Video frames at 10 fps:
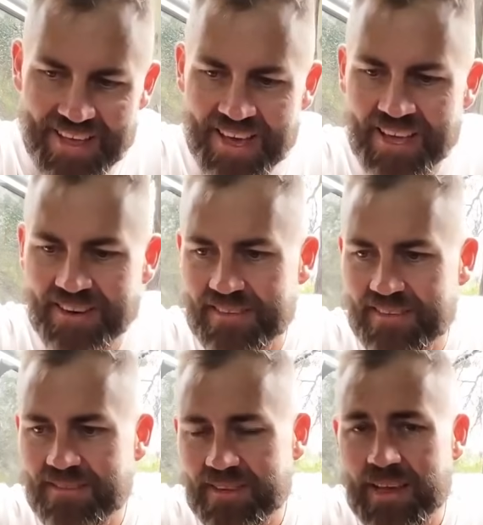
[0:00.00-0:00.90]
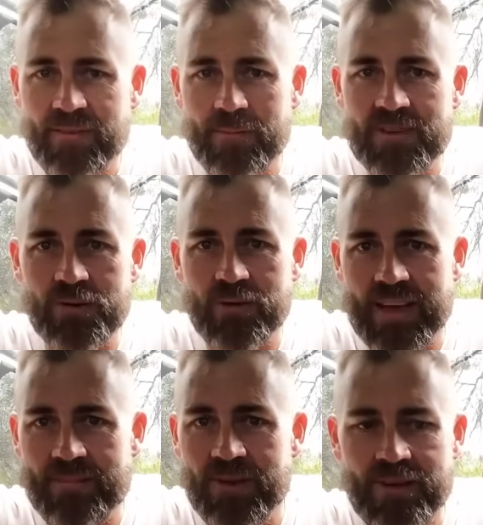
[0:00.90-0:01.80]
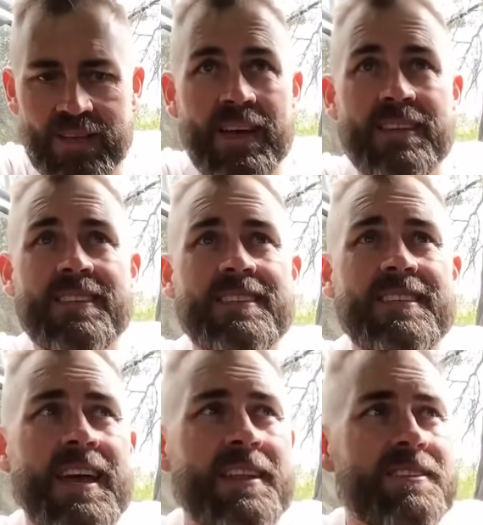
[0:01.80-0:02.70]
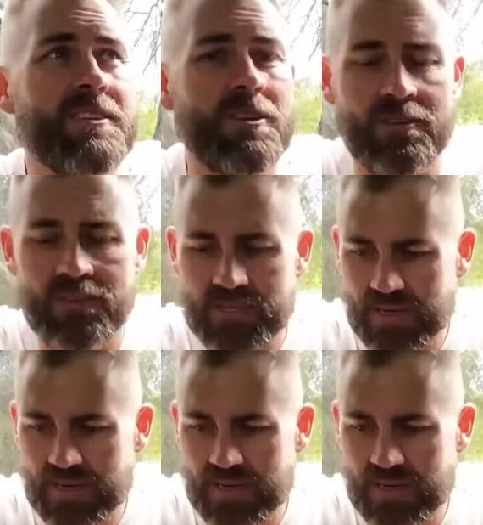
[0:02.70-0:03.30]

And coming from a dual cab ute, yeah, it's insane, it's huge.